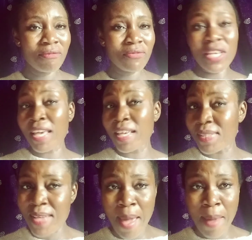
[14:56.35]
Take a
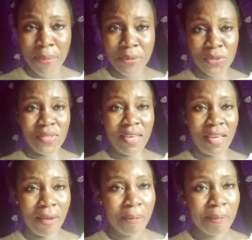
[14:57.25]
step today.